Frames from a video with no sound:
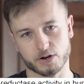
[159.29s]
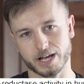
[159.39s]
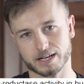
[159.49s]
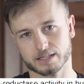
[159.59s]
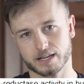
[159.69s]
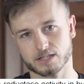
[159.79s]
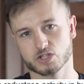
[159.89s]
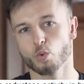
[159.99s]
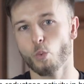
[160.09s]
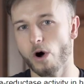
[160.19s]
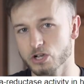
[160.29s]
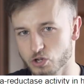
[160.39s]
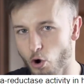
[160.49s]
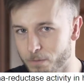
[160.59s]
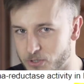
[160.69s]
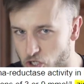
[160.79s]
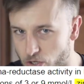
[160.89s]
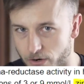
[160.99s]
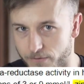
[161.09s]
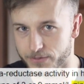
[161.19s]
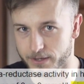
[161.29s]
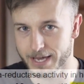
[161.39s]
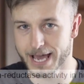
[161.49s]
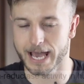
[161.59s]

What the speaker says: reductase was observed.